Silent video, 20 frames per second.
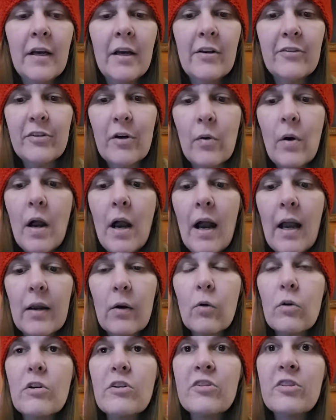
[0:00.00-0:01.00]
So, I
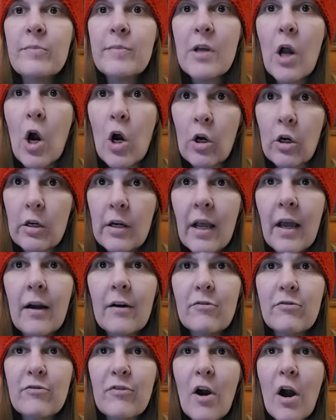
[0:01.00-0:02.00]
ordered some yarn
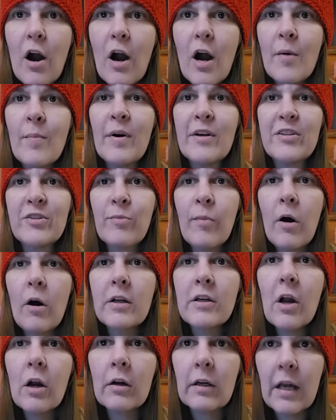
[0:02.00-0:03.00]
from a small
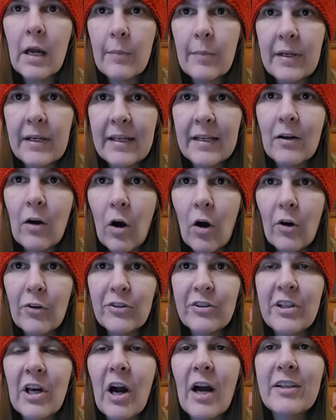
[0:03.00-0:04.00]
yarn company
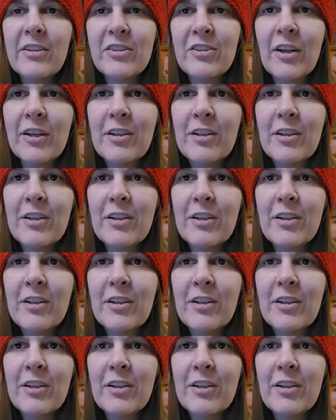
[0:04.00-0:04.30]
called Dot